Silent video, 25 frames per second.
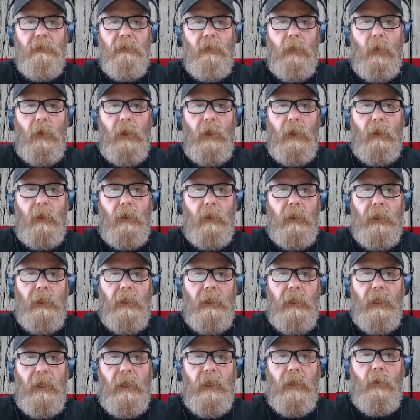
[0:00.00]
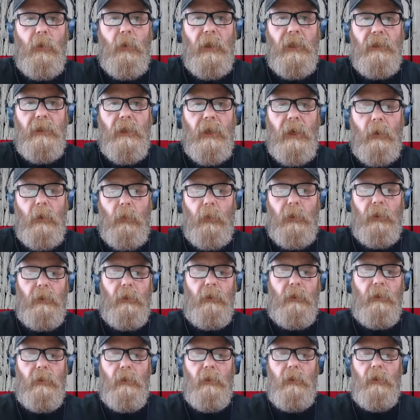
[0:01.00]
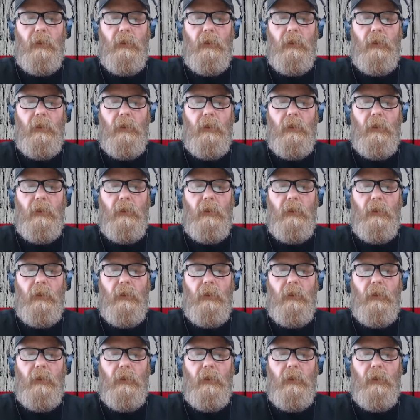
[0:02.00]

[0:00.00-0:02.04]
oil, and they equate that with.